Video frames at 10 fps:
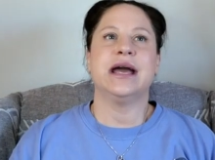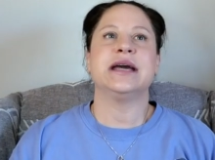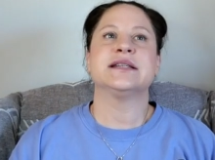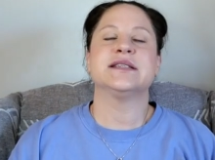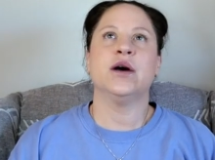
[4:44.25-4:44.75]

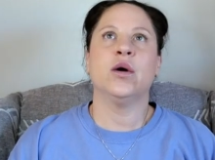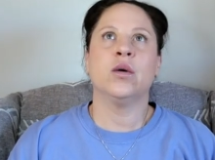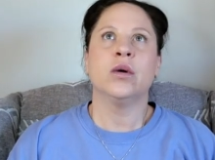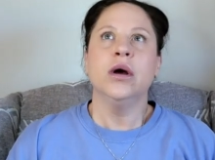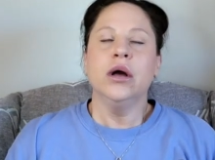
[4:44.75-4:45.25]
And
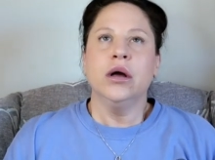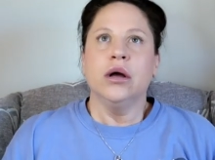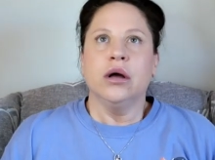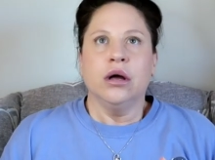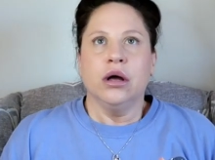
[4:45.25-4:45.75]
so
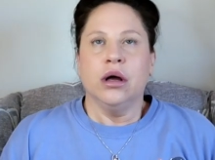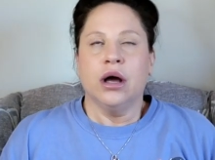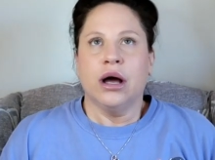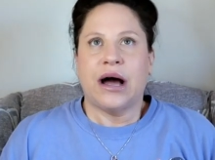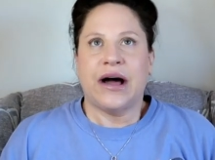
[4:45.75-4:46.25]

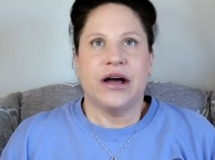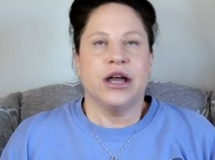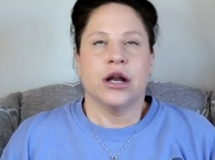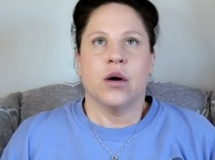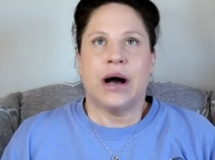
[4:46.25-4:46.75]

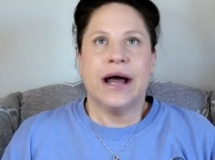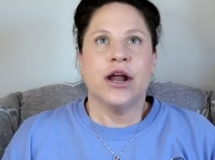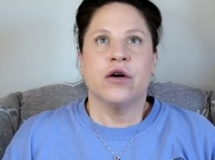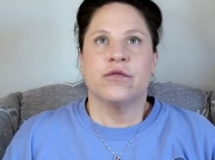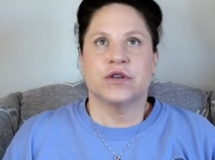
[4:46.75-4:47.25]
you know, I
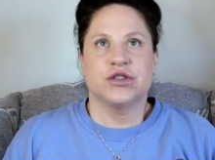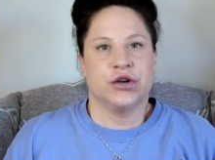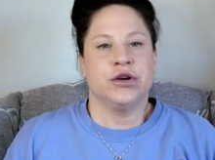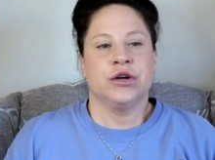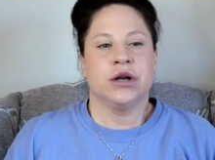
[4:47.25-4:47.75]
know for
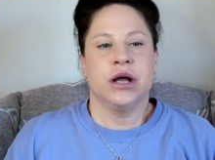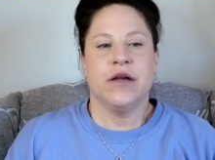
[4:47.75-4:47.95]
certain